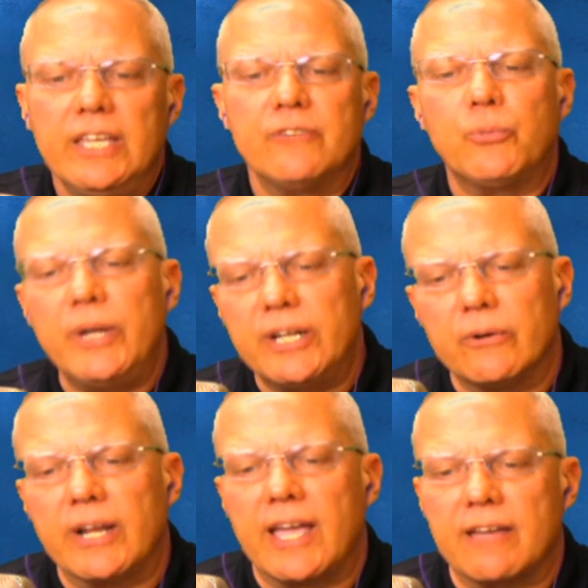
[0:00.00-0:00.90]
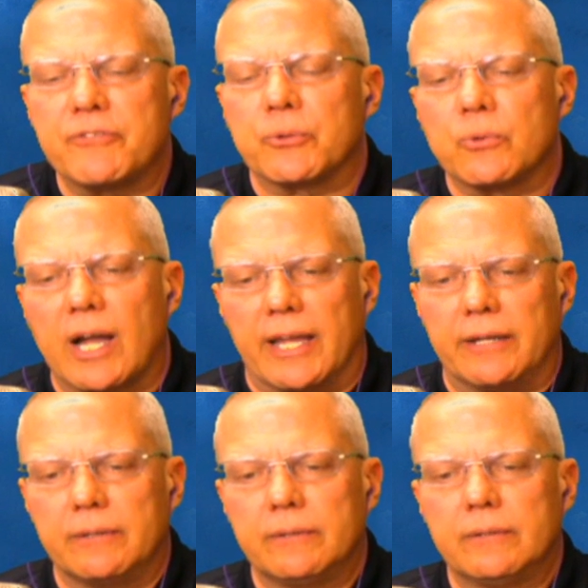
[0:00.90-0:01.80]
If we don't have the right
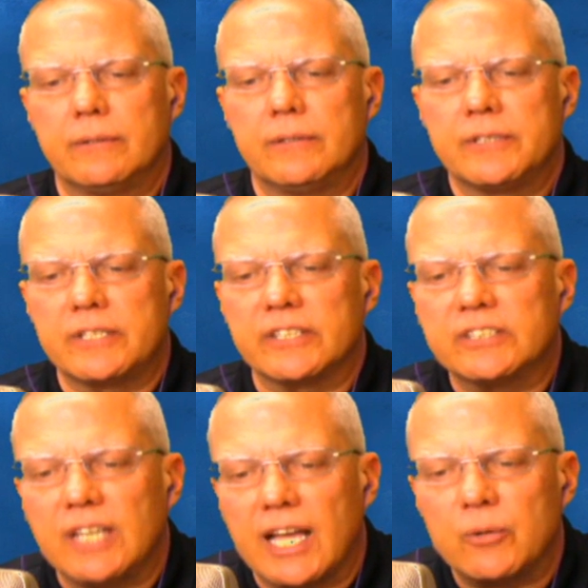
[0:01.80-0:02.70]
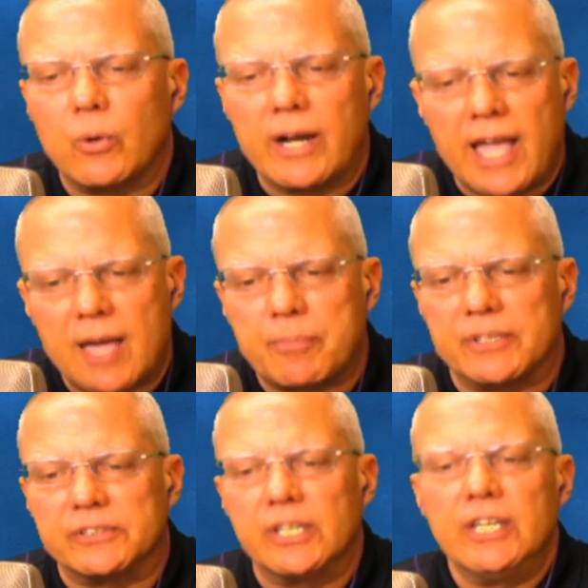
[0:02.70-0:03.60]
to decide what
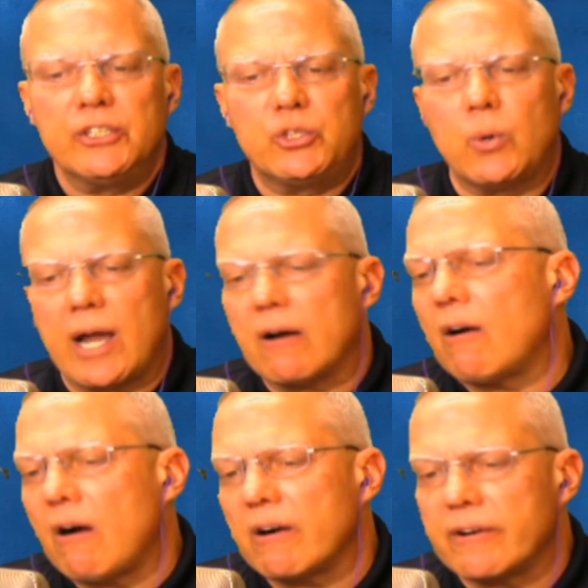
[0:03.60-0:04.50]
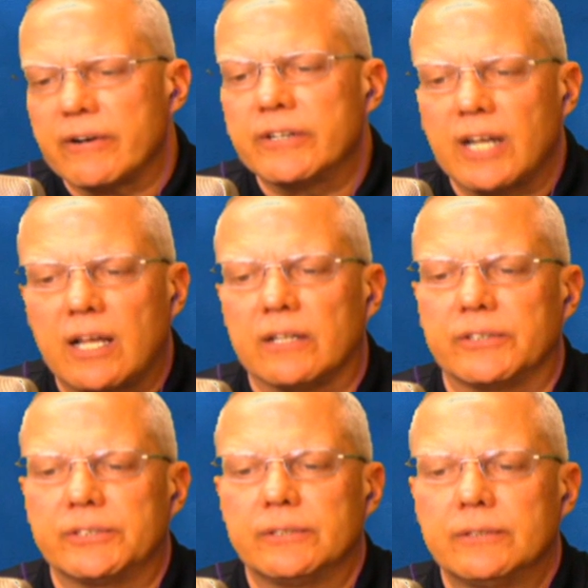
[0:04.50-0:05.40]
happens to our hard-earned
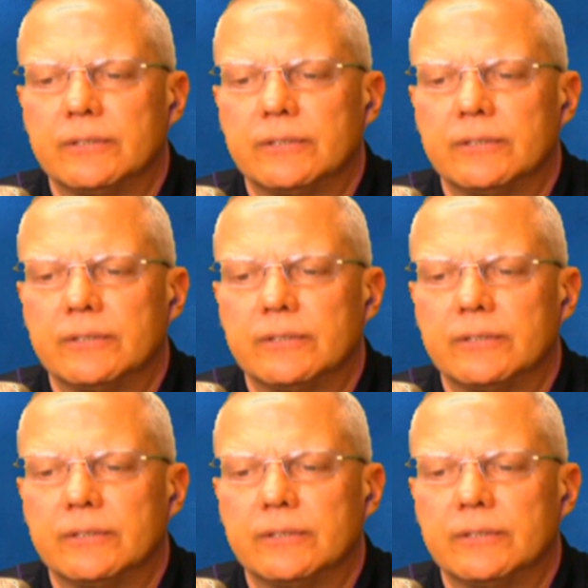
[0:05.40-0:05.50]
dollars,